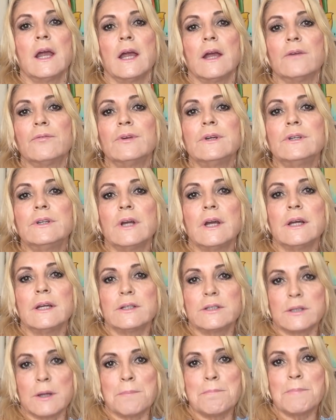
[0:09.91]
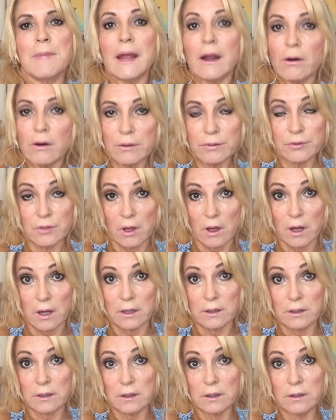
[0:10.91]
Every day is a
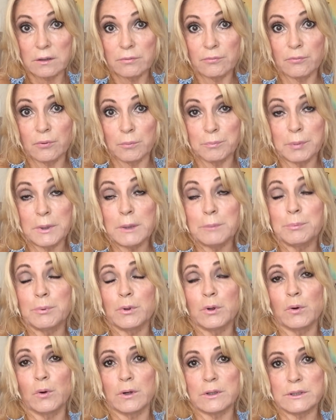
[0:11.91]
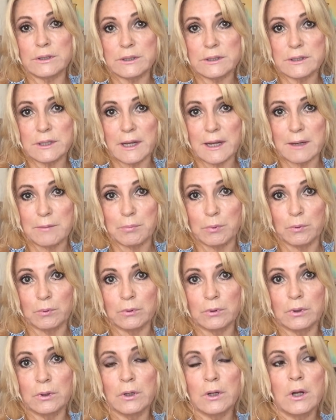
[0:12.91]
marathon for people who are
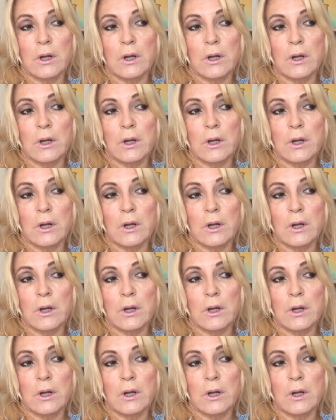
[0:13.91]
disabled.